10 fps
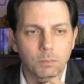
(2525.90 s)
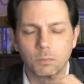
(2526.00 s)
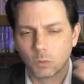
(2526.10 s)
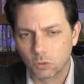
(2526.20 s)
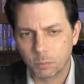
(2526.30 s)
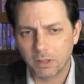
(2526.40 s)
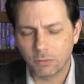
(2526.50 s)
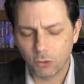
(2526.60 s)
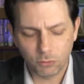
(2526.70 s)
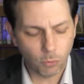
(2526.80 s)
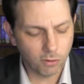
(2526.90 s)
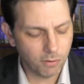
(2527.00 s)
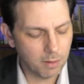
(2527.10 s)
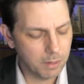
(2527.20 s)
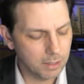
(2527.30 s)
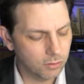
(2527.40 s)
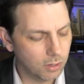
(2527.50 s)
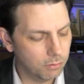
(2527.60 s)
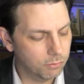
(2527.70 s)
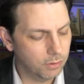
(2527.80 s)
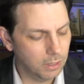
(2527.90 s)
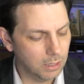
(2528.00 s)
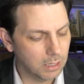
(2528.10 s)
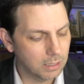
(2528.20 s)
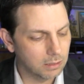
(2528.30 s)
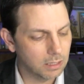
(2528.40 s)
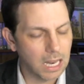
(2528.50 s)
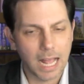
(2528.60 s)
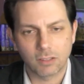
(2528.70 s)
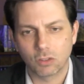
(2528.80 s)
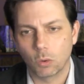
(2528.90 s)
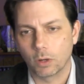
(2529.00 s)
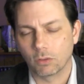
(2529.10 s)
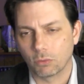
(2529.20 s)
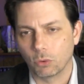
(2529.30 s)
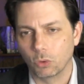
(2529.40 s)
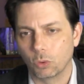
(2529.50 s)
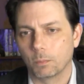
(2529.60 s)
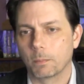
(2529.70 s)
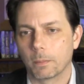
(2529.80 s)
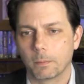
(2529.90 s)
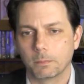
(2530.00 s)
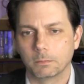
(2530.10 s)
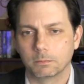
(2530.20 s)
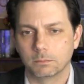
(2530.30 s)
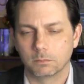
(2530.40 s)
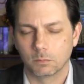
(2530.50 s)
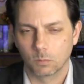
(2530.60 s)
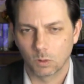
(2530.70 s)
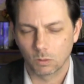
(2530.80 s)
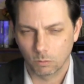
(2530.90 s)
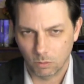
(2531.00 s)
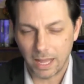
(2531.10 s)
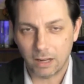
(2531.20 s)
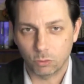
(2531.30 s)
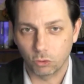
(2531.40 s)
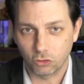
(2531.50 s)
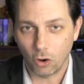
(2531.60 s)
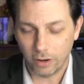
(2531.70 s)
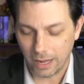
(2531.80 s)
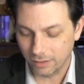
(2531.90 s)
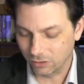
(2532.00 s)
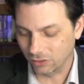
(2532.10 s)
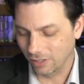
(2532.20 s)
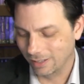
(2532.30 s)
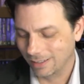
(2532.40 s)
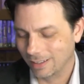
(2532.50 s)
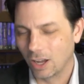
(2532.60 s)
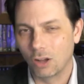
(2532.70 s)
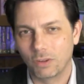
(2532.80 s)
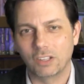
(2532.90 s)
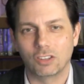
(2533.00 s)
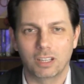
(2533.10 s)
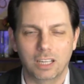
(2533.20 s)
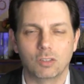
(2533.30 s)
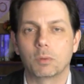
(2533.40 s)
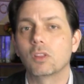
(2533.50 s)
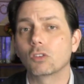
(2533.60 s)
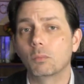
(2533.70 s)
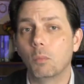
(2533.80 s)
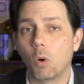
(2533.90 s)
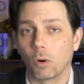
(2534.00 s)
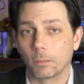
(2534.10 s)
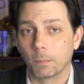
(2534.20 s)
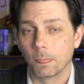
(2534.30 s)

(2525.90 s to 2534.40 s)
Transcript: We spent the first 45 minutes of the class going through the actual Stargates of ancient Egypt, and there's more.